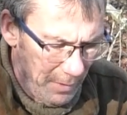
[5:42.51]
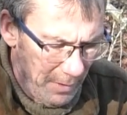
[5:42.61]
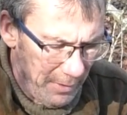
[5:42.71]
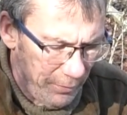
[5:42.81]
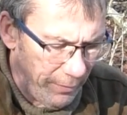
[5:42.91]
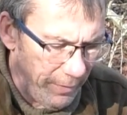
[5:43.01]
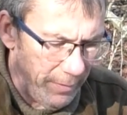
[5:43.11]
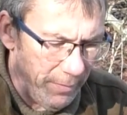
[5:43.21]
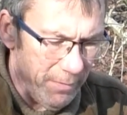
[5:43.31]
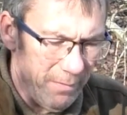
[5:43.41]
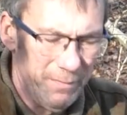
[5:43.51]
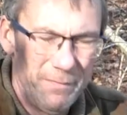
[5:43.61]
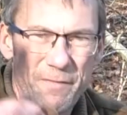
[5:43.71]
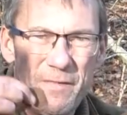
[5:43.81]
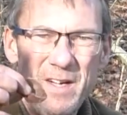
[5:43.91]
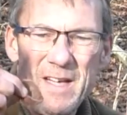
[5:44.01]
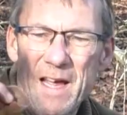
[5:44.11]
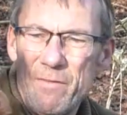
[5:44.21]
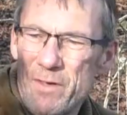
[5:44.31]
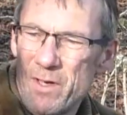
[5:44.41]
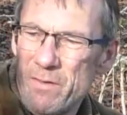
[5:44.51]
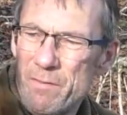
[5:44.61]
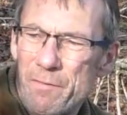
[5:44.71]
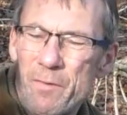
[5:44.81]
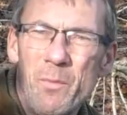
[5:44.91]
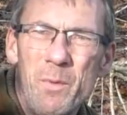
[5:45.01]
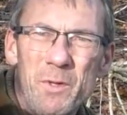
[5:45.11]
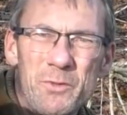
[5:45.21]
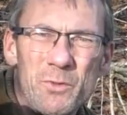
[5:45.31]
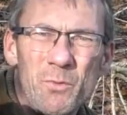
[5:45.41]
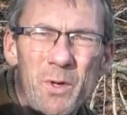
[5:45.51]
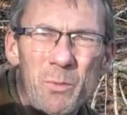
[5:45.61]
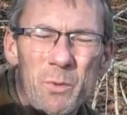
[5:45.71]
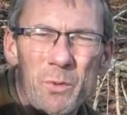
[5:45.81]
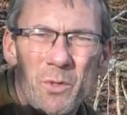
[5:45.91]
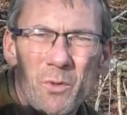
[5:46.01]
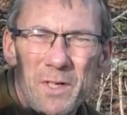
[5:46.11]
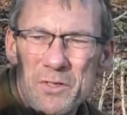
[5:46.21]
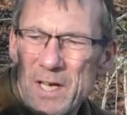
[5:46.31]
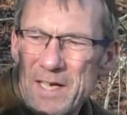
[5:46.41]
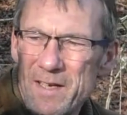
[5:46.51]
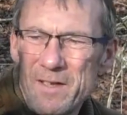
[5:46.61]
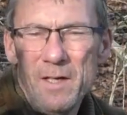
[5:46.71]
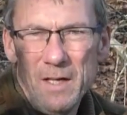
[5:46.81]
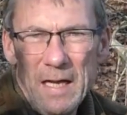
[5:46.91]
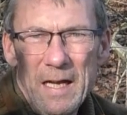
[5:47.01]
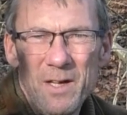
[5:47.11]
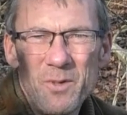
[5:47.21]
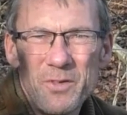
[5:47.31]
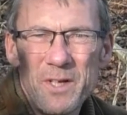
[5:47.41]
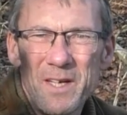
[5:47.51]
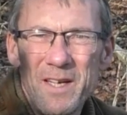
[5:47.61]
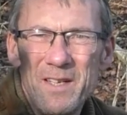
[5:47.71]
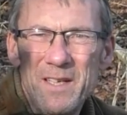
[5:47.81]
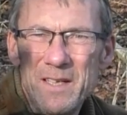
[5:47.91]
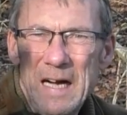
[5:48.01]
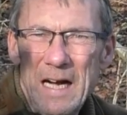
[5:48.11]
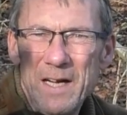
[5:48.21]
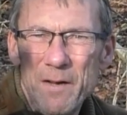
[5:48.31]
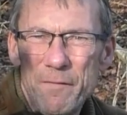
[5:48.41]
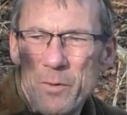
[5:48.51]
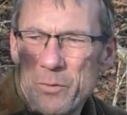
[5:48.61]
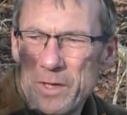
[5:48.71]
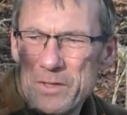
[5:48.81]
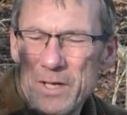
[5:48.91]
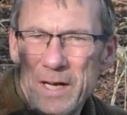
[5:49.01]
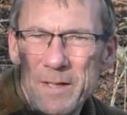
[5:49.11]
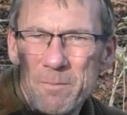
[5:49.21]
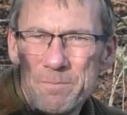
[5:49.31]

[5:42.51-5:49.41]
it's fairly evident from the mushroom why we would call it jelly ear. It looks like an ear and it feels like jelly.